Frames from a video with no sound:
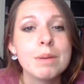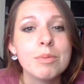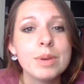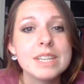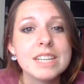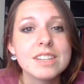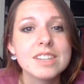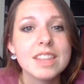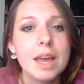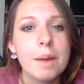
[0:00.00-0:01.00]
Maybe we
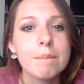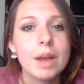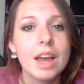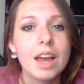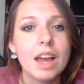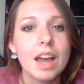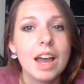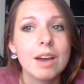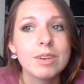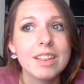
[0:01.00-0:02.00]
teach them
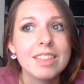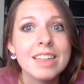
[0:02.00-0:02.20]
how to